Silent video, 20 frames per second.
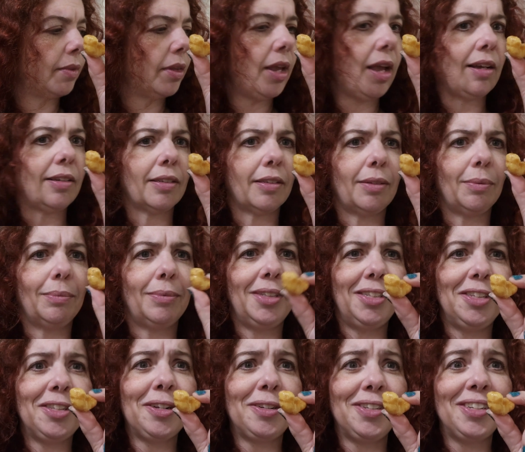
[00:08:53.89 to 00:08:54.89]
Yes,
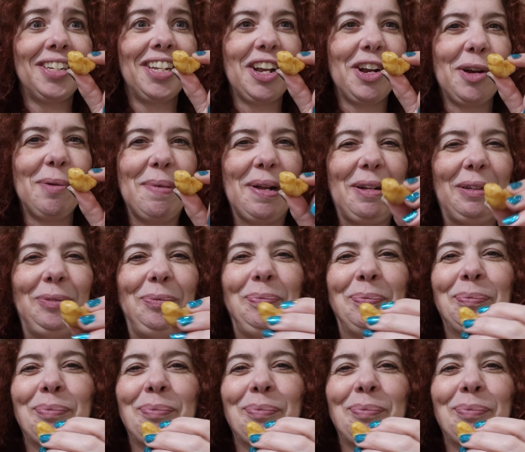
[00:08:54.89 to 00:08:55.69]
sea salted caramel.